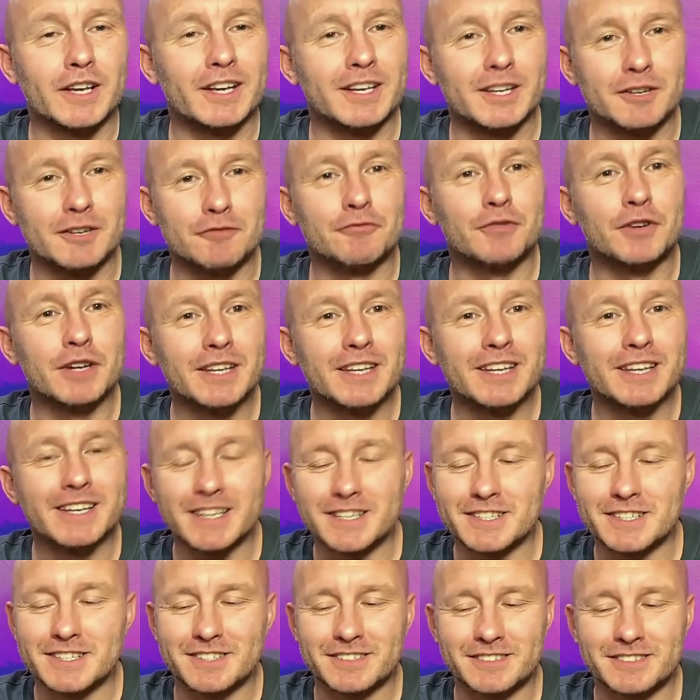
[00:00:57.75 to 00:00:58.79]
And it really
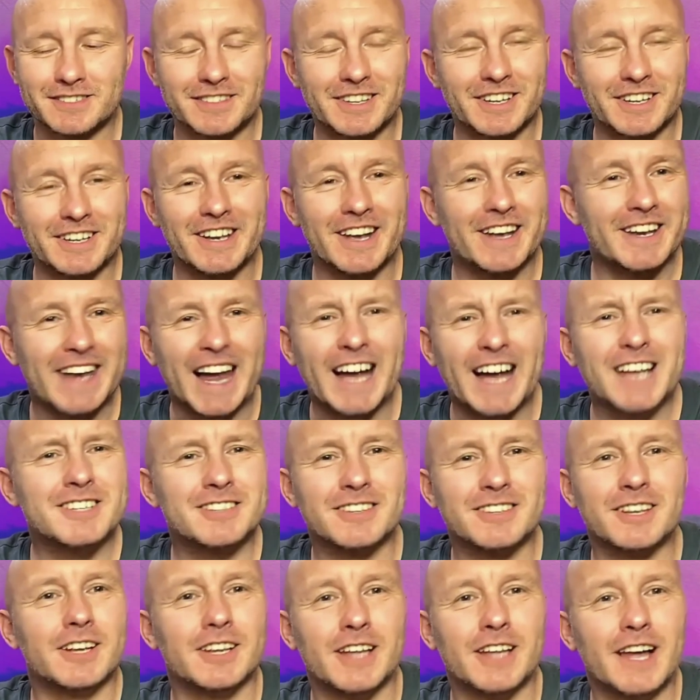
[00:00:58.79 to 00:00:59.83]
is a, a nice
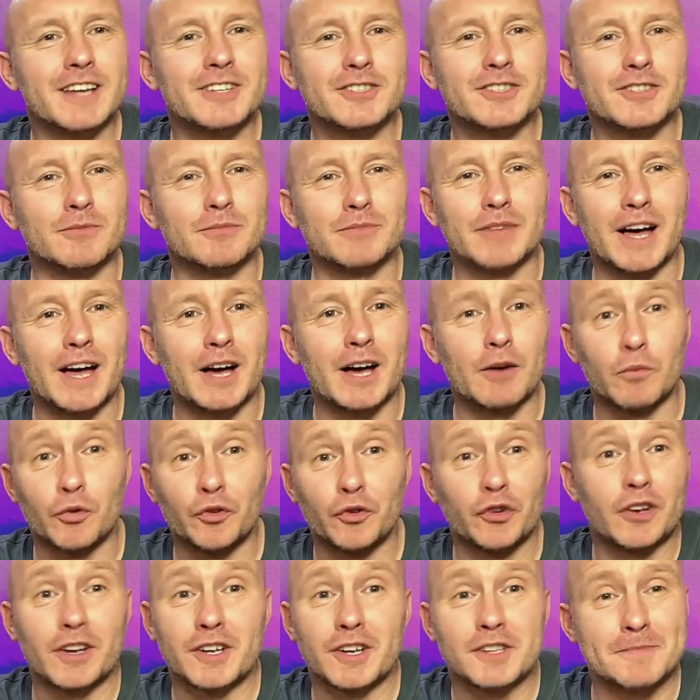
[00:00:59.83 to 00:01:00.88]
little item that I
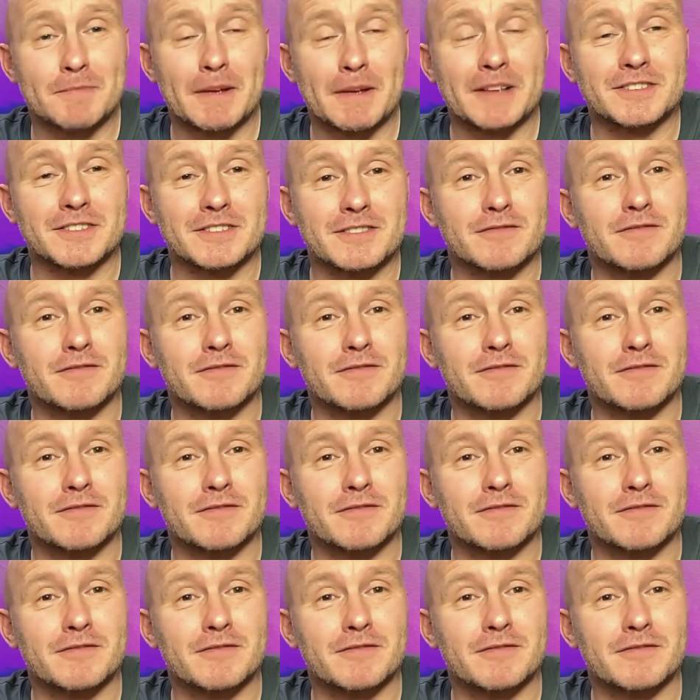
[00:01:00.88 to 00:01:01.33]
wasn't expecting to